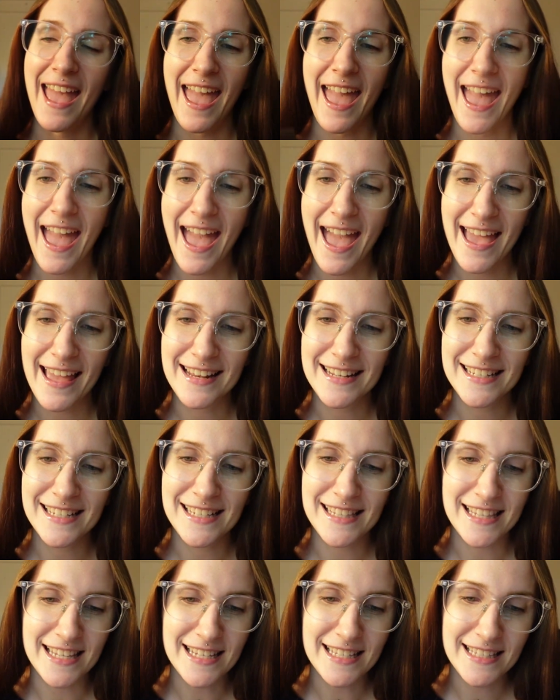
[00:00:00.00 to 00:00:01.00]
And
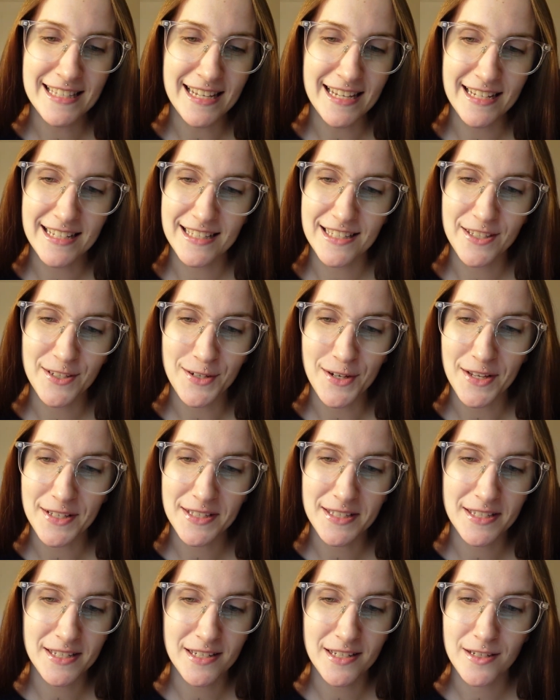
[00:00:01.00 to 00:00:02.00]
this is
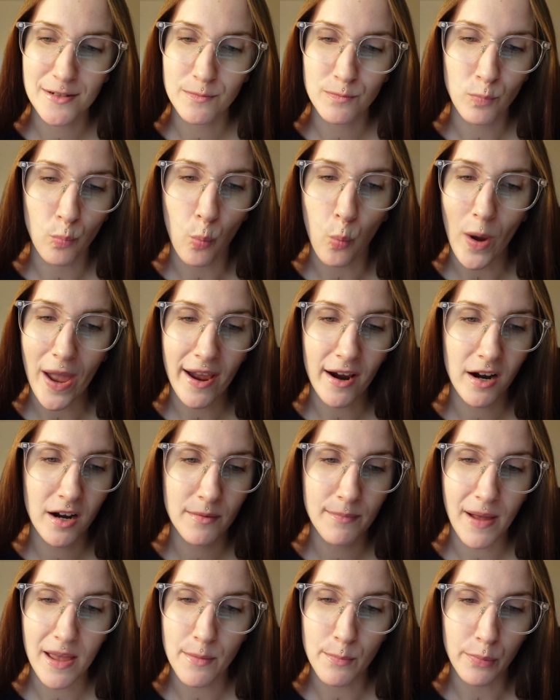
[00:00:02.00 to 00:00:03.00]
just where
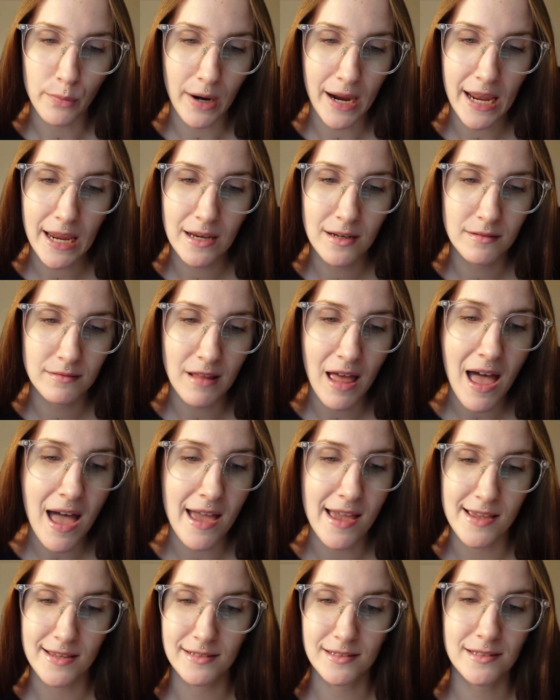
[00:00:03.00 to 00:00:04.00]
my brain
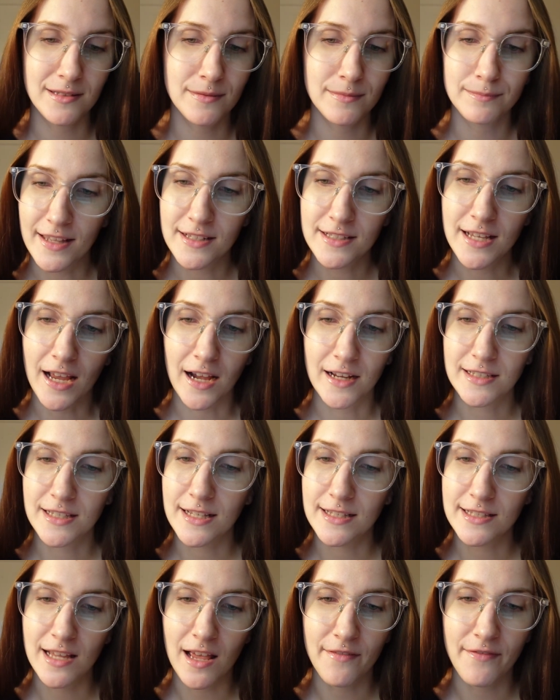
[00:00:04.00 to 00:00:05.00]
lies. It tucks
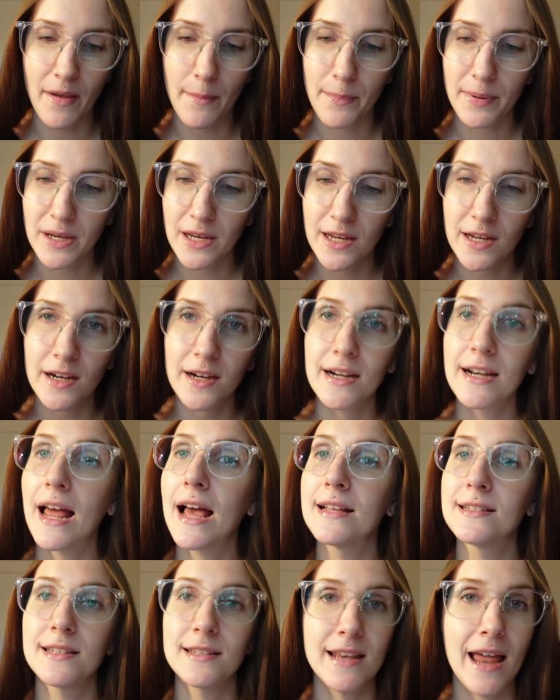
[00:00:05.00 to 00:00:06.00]
itself up in here and
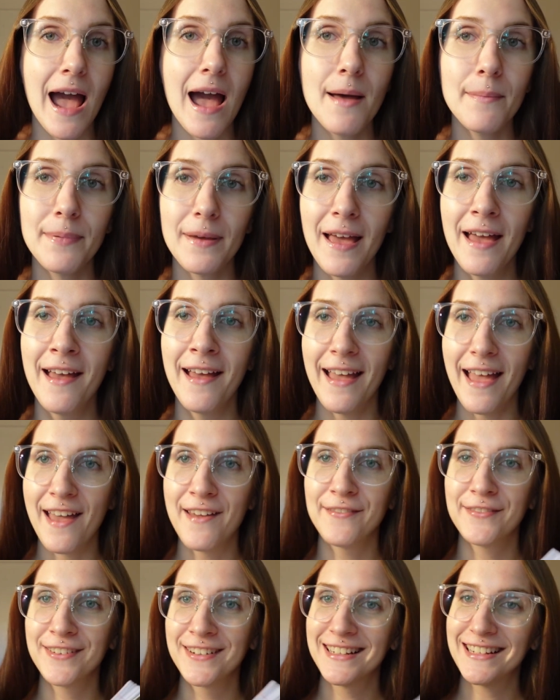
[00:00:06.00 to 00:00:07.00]
has a nap
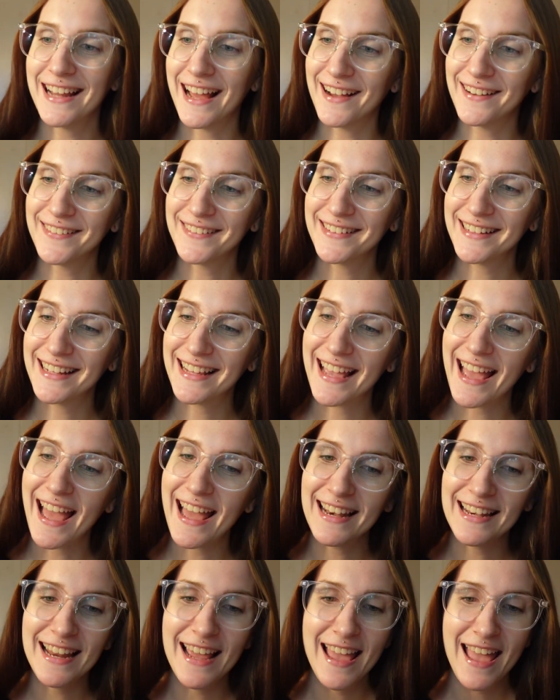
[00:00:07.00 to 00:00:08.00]
every now and
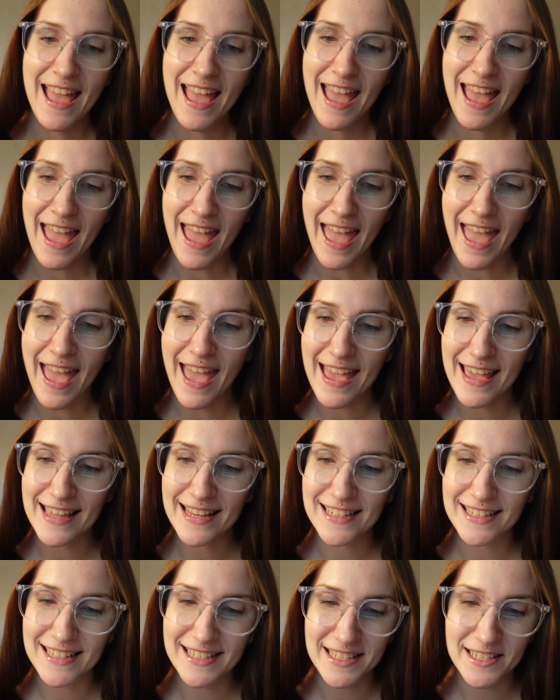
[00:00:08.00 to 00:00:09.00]
again.
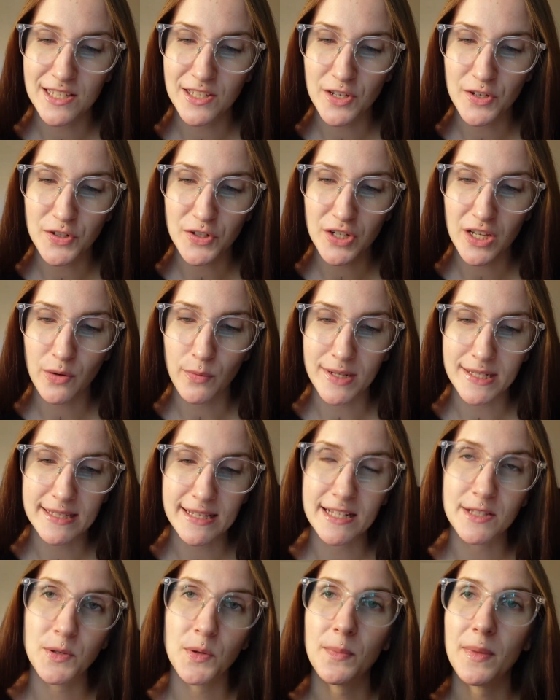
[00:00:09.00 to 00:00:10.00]
And this is usually what
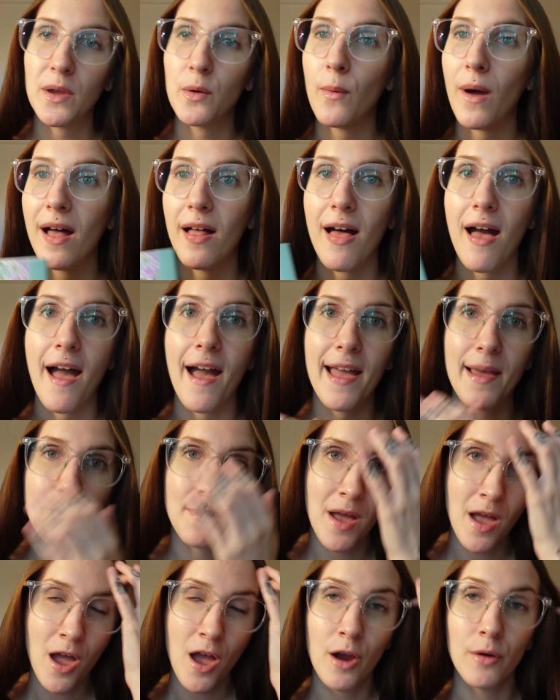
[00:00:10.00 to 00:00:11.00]
sits with me while
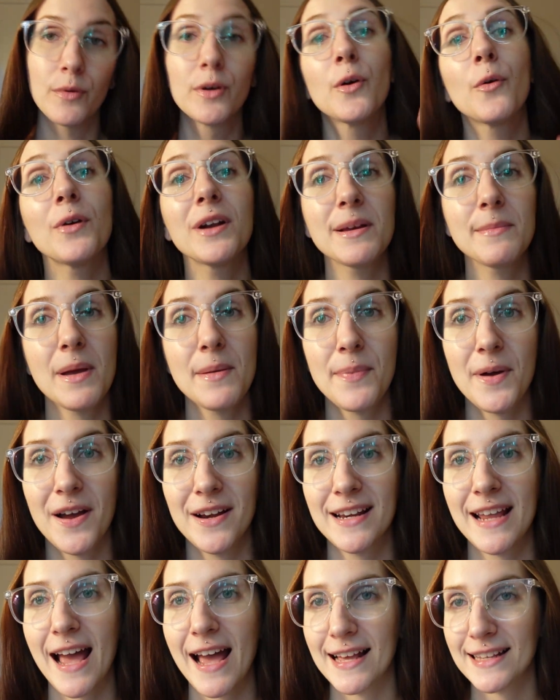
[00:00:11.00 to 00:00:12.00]
I'm recording my
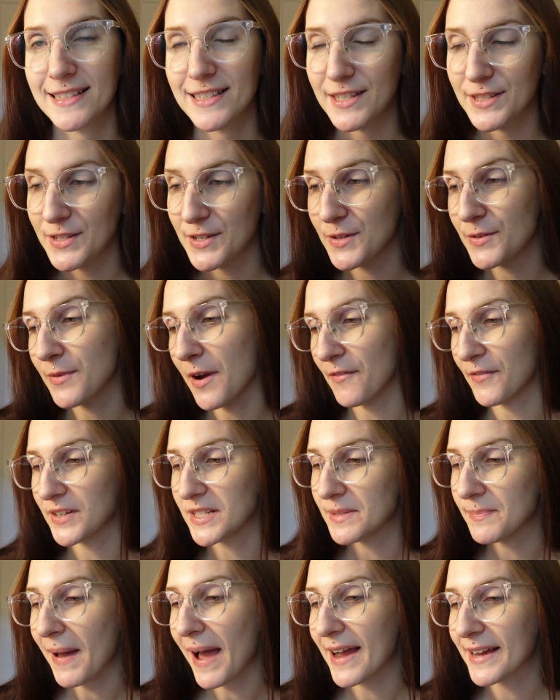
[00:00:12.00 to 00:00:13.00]
podcast to
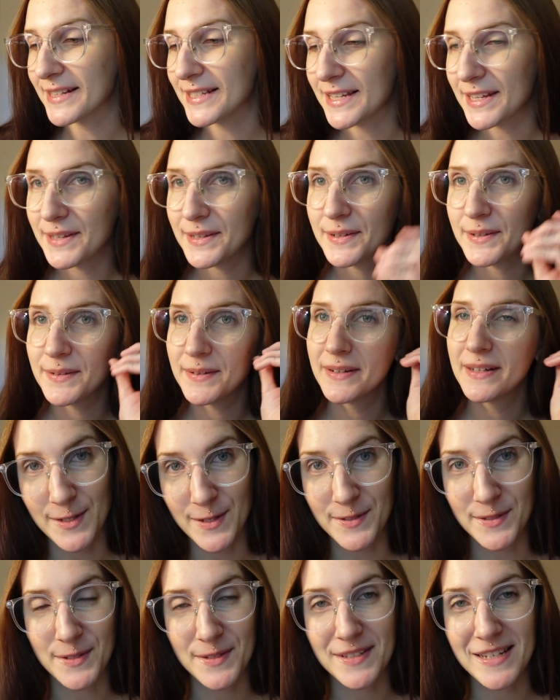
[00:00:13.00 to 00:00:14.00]
reference back to. This
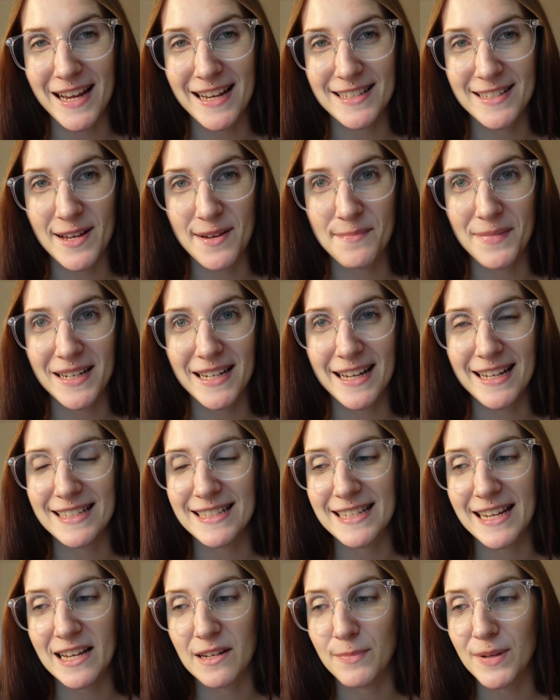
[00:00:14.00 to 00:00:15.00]
also stays on my
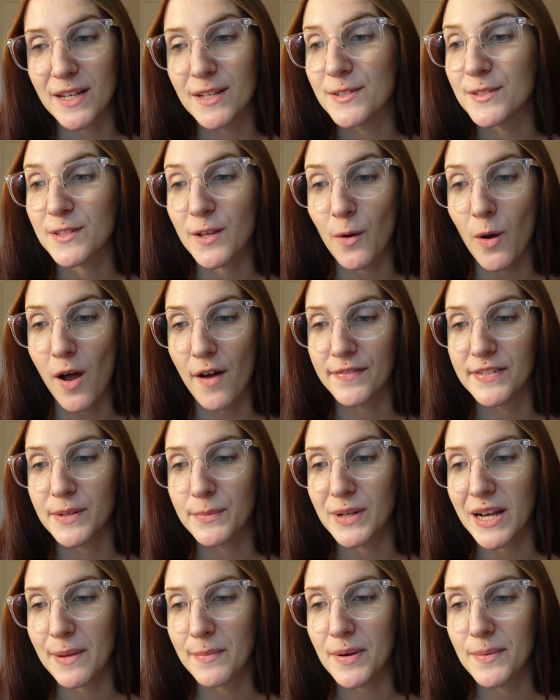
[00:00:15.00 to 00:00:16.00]
nightstand because so often
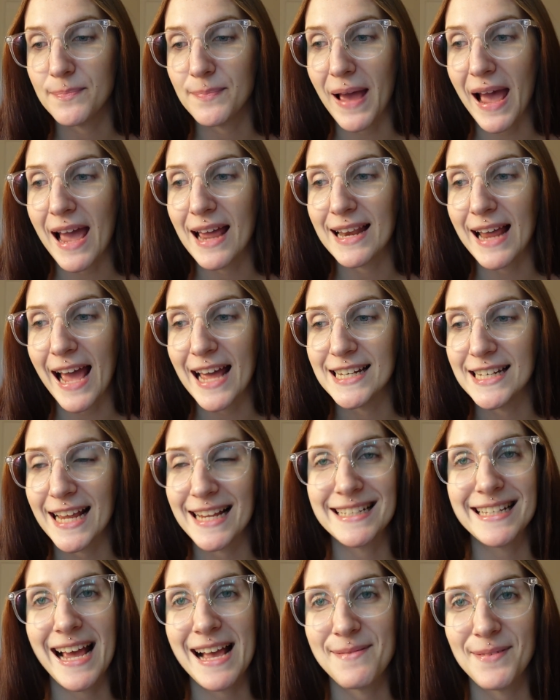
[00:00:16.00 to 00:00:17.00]
when I'm in bed at
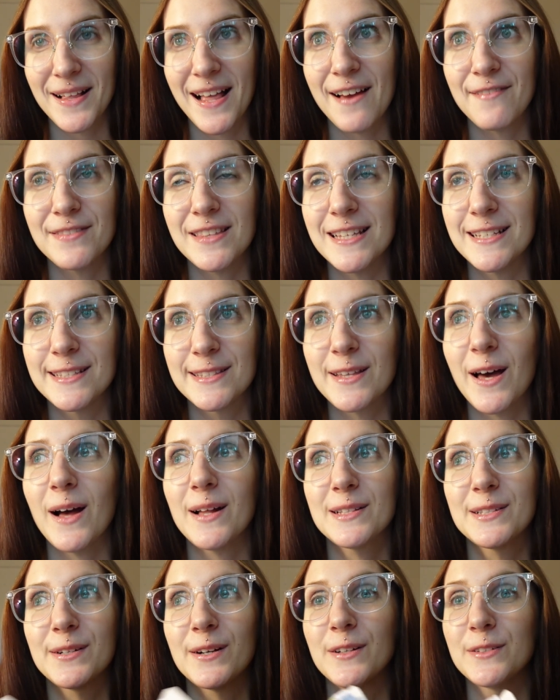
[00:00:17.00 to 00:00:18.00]
nighttime, I'll have these
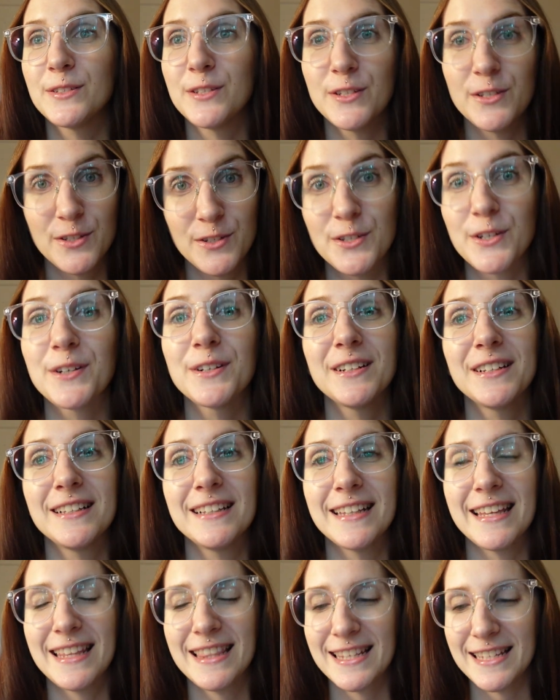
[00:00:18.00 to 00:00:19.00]
thoughts or I'll just
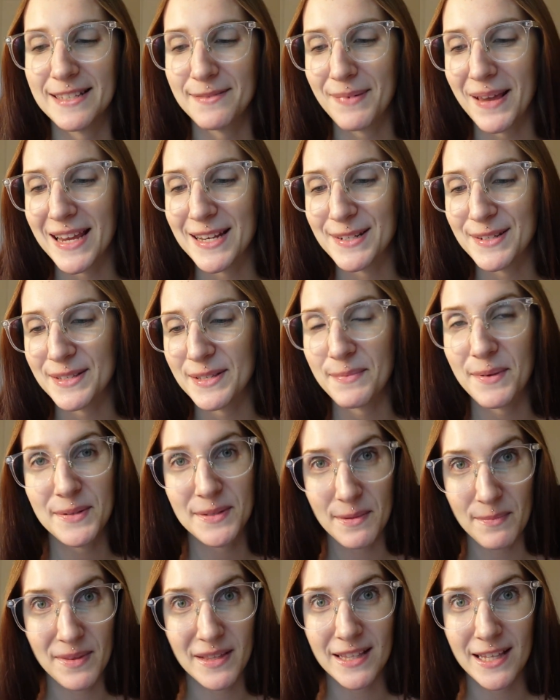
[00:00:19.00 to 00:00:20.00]
journal in these pages about
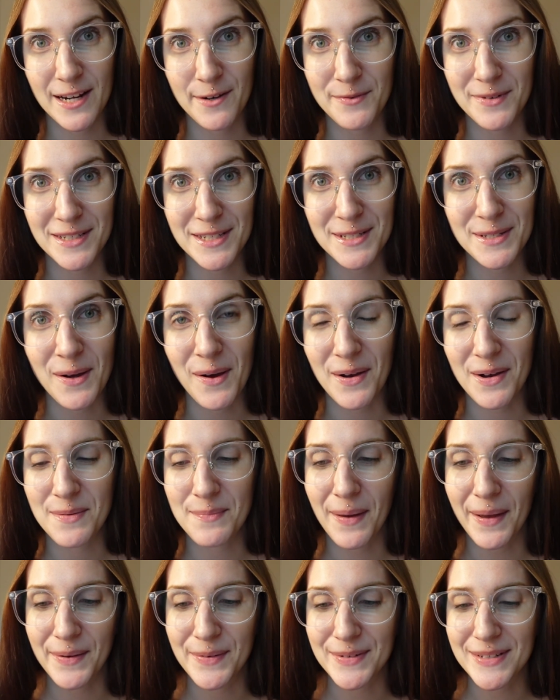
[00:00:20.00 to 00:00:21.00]
something that I want to talk
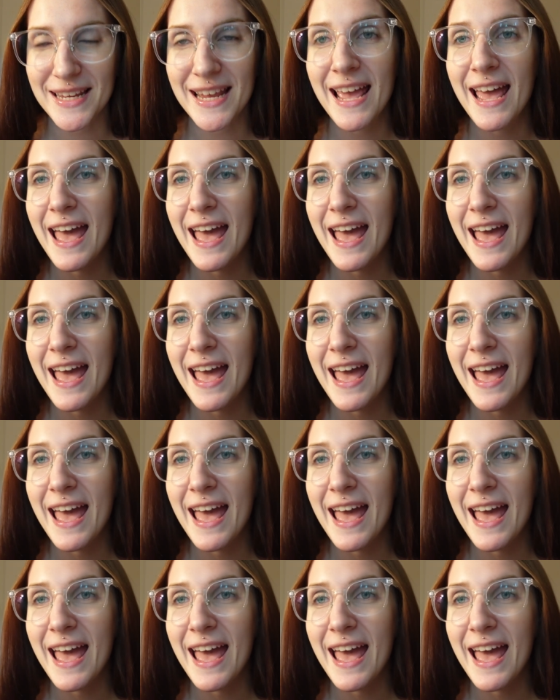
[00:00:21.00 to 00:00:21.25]
about.